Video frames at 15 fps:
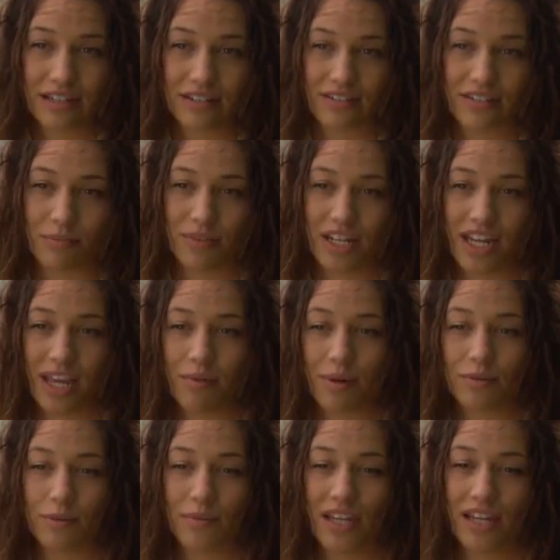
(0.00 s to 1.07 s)
Somebody came
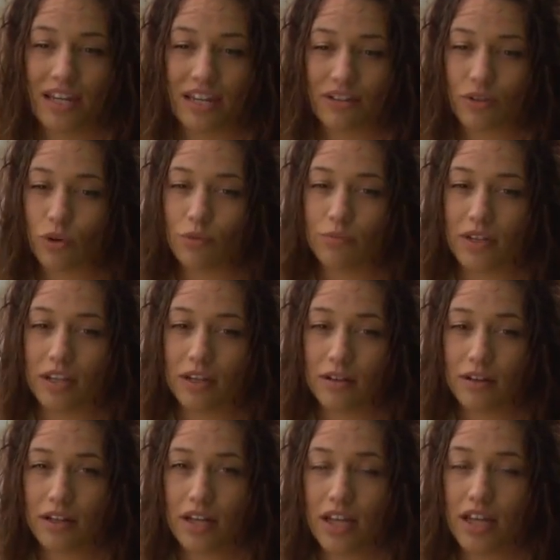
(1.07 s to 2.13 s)
up to me and told me
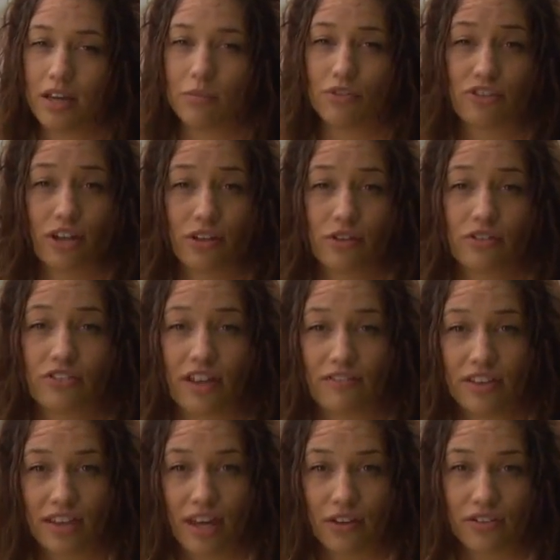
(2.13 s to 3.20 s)
Michelle, there's
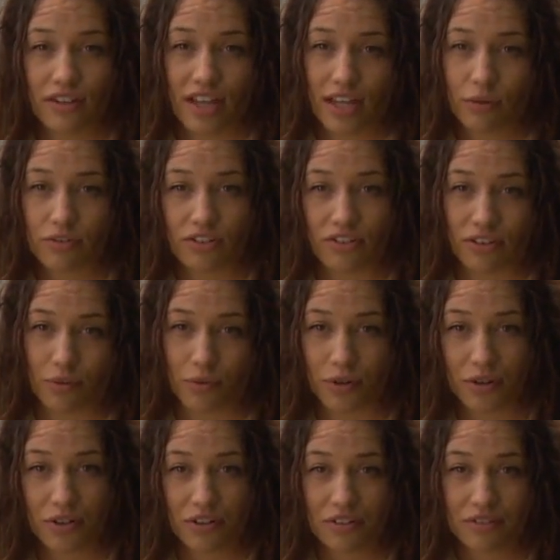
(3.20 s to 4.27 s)
7,000 languages in the
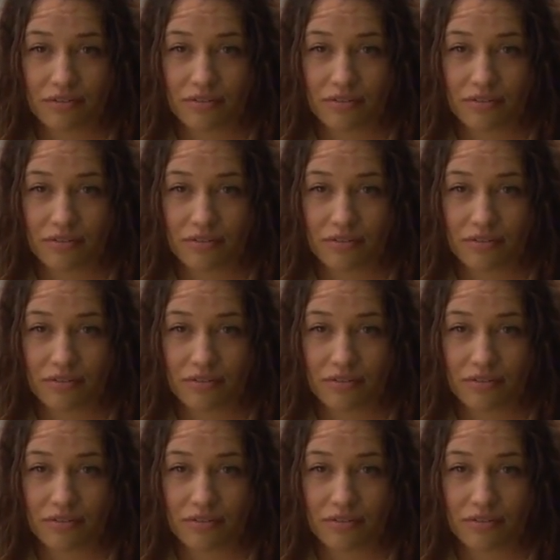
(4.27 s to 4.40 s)
world.